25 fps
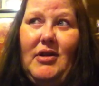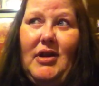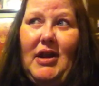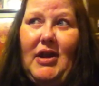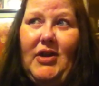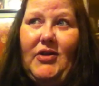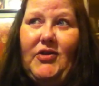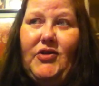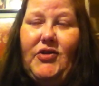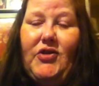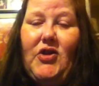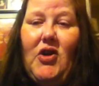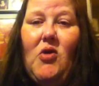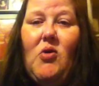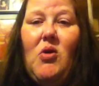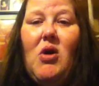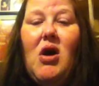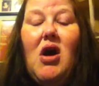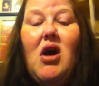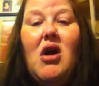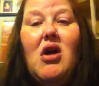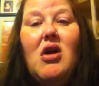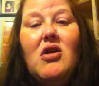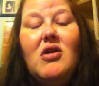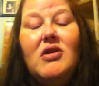it's so
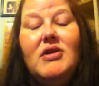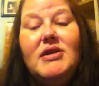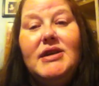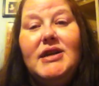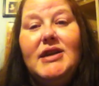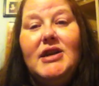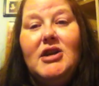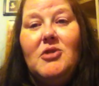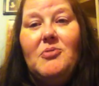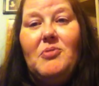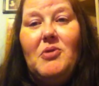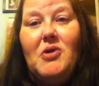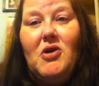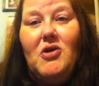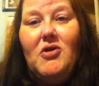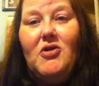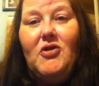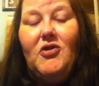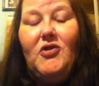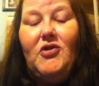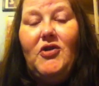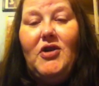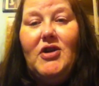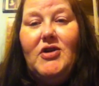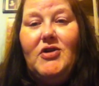hard to get our
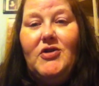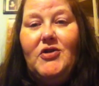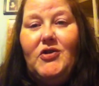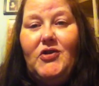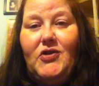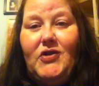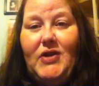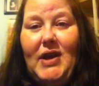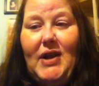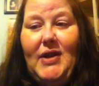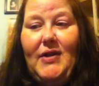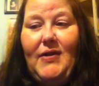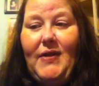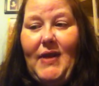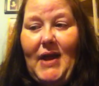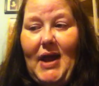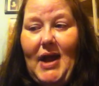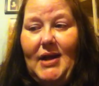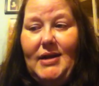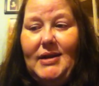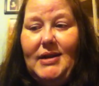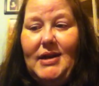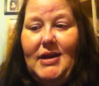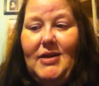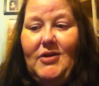partners to understand
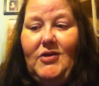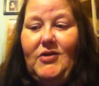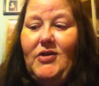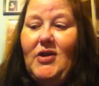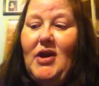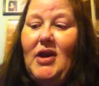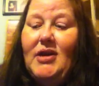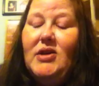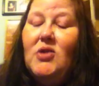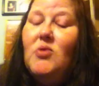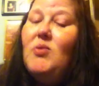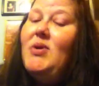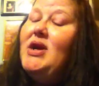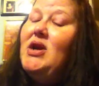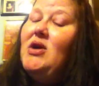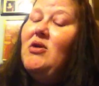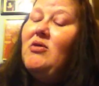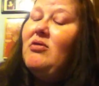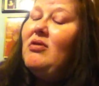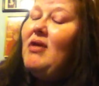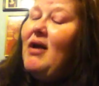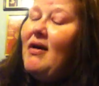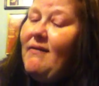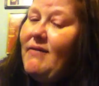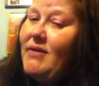that it's not that we
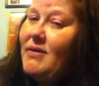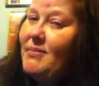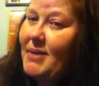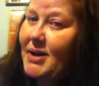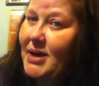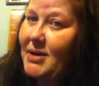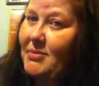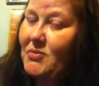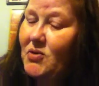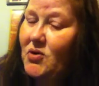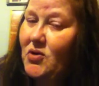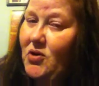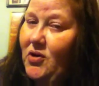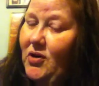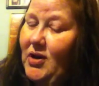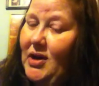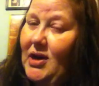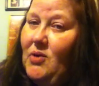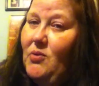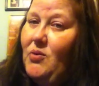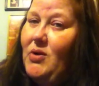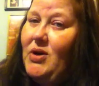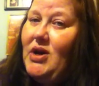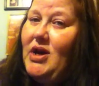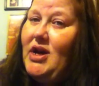don't love them anymore
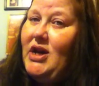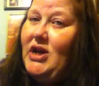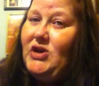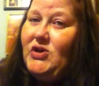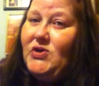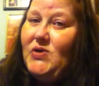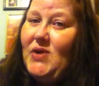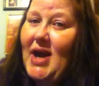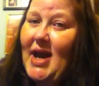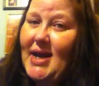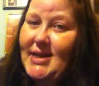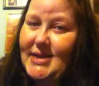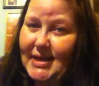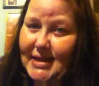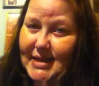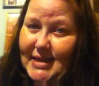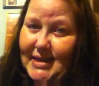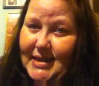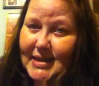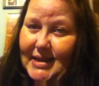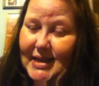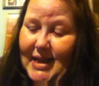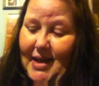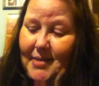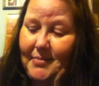and that we're not attracted
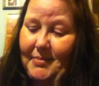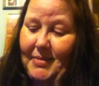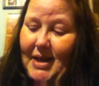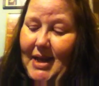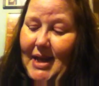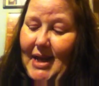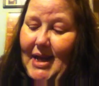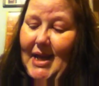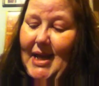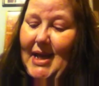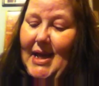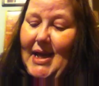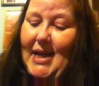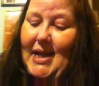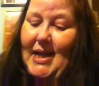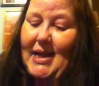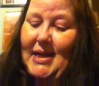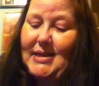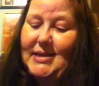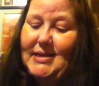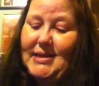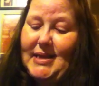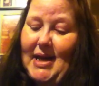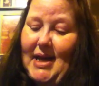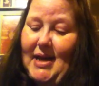to them.
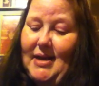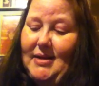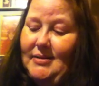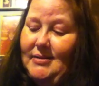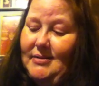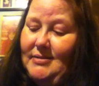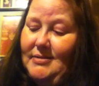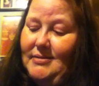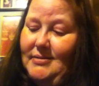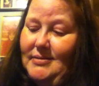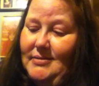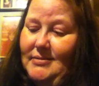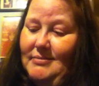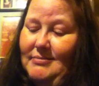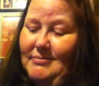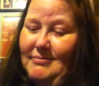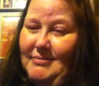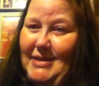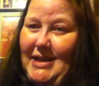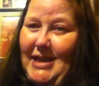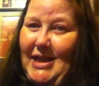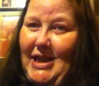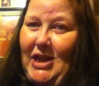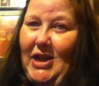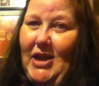It's that
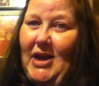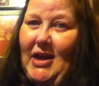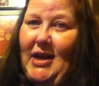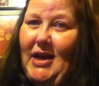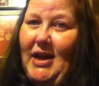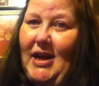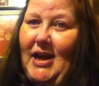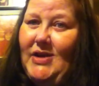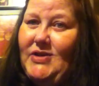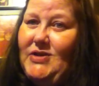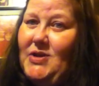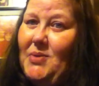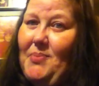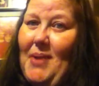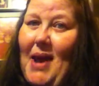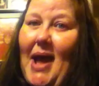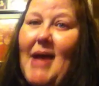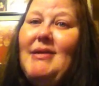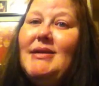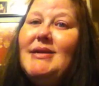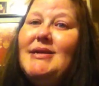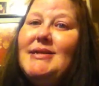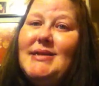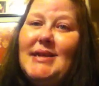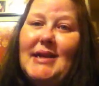it's a
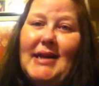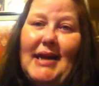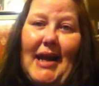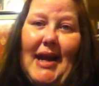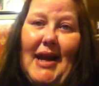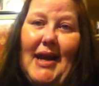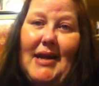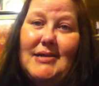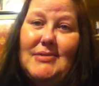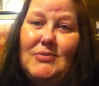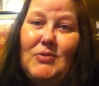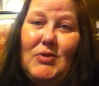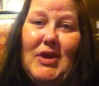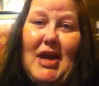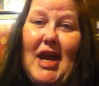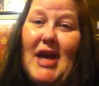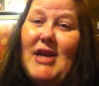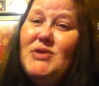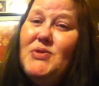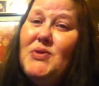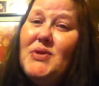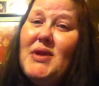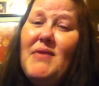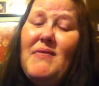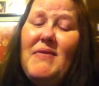balancing act,
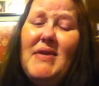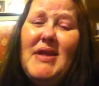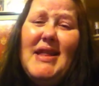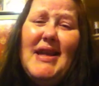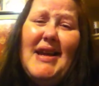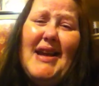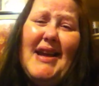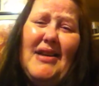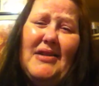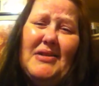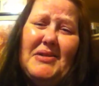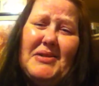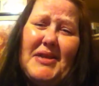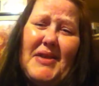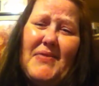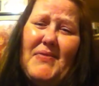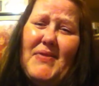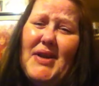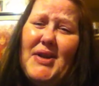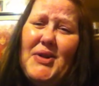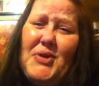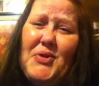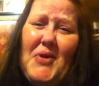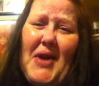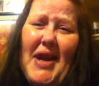as with everything else,
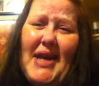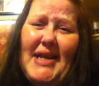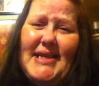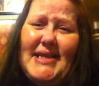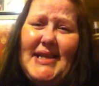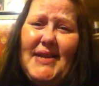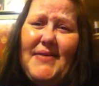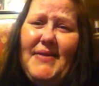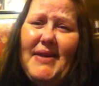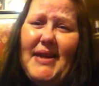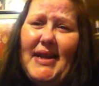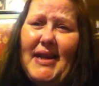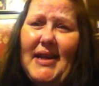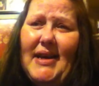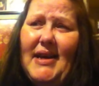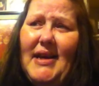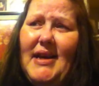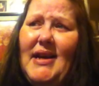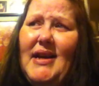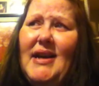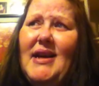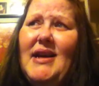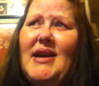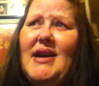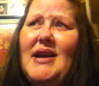every other activity,
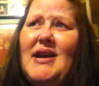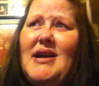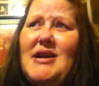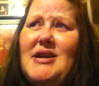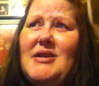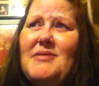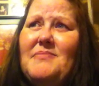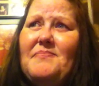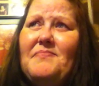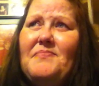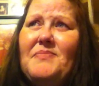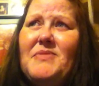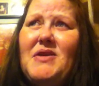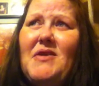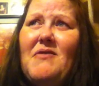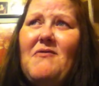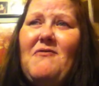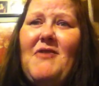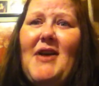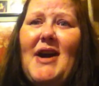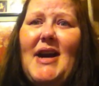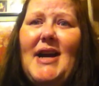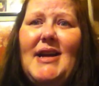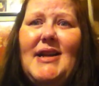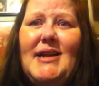to
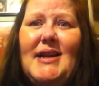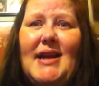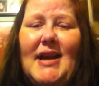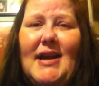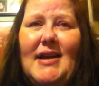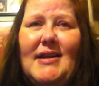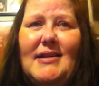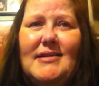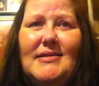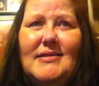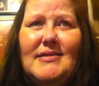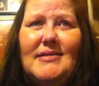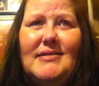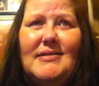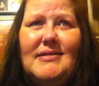find that